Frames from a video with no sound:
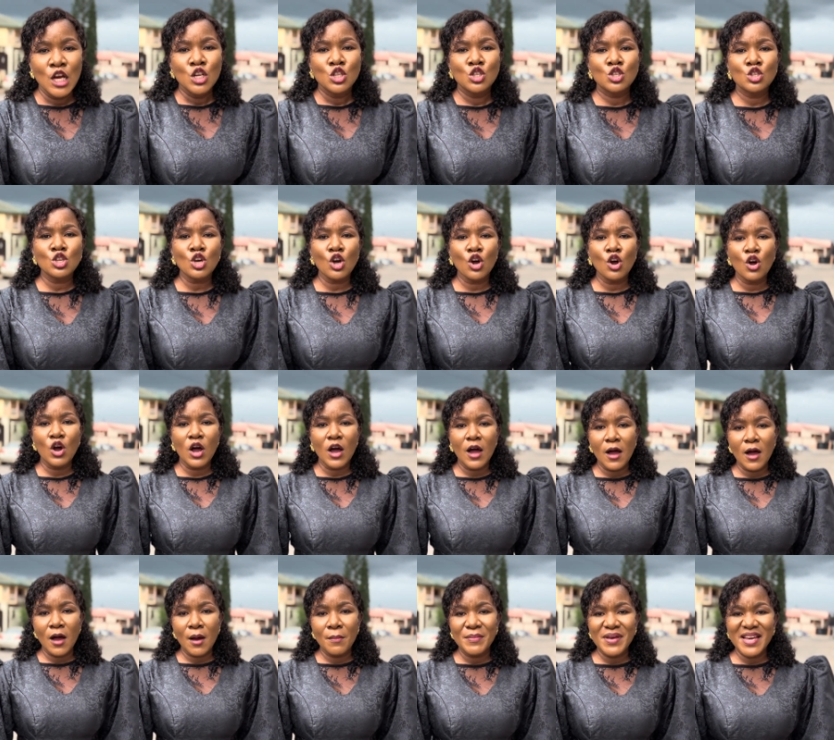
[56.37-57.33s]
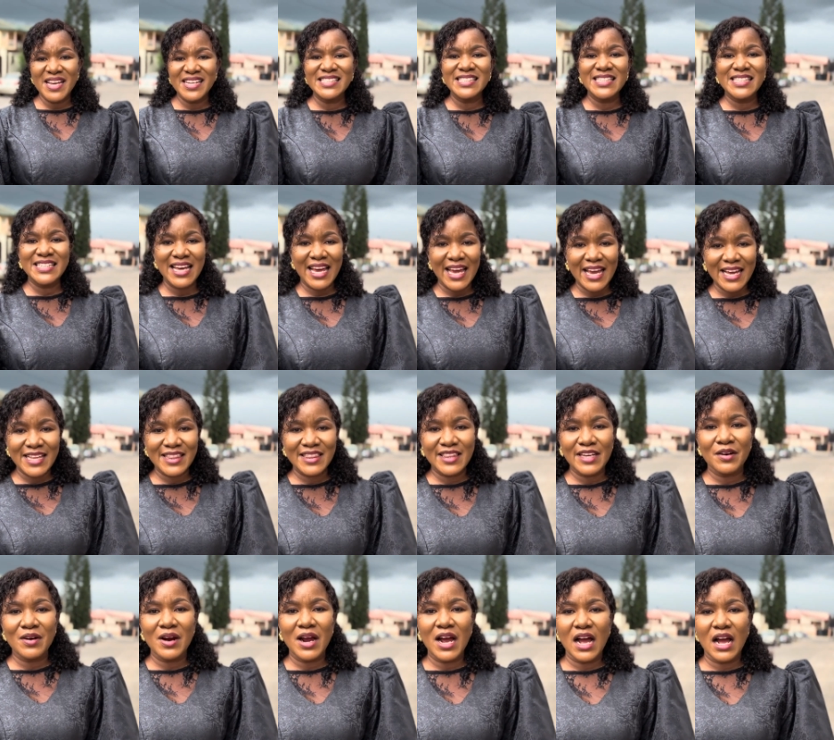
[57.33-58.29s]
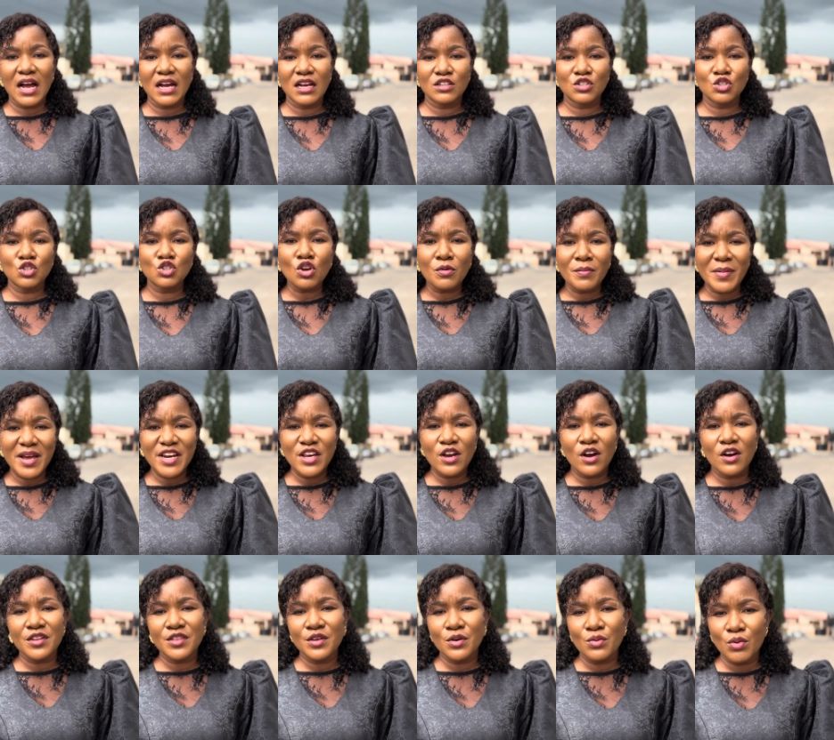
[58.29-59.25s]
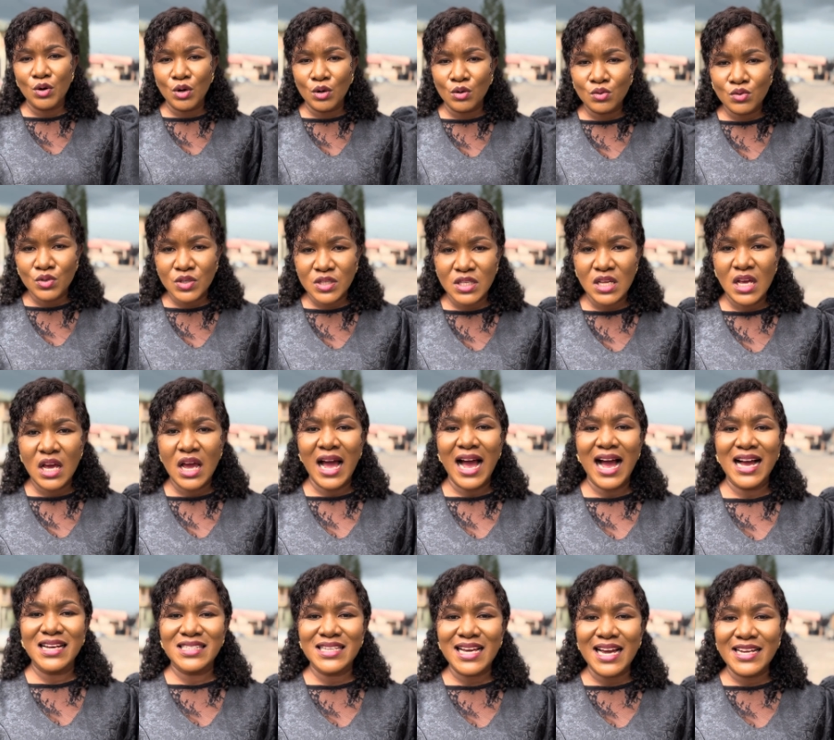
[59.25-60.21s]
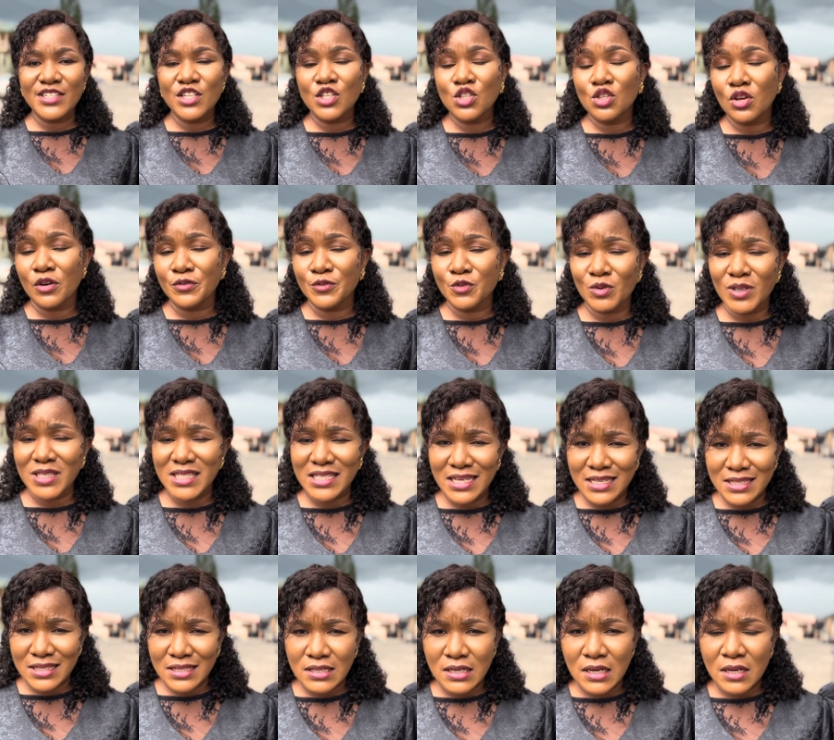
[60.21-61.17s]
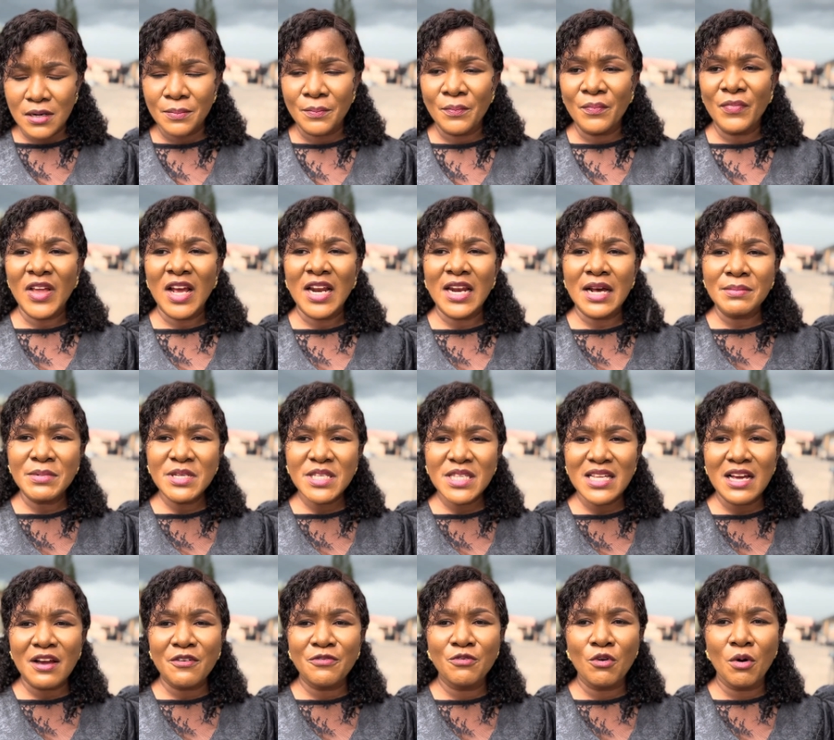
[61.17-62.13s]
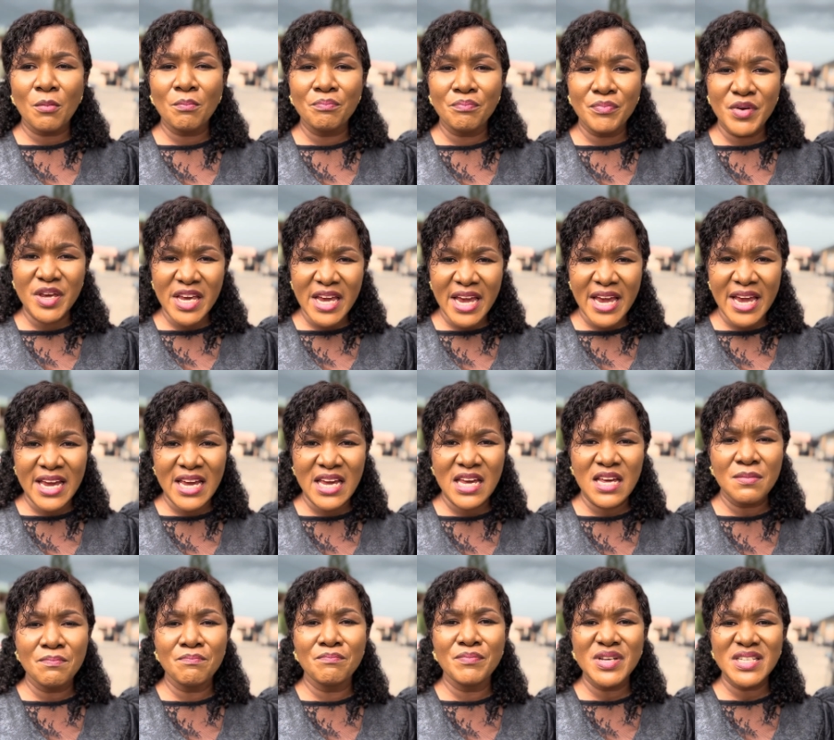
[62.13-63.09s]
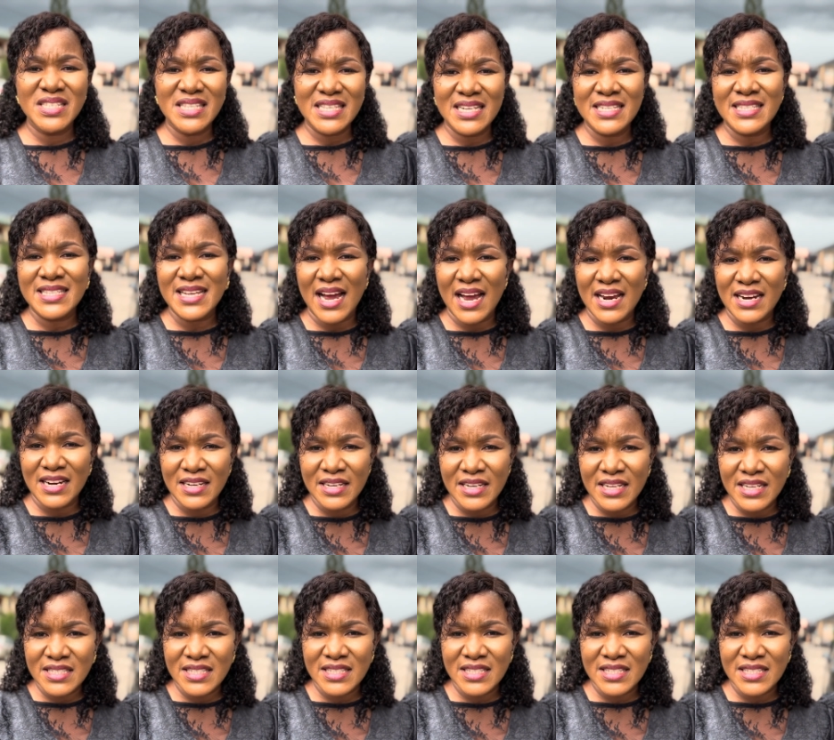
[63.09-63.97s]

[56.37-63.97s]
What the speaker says: So in tech, there are so many other roles aside software testing. Let me start from BA, business analyst.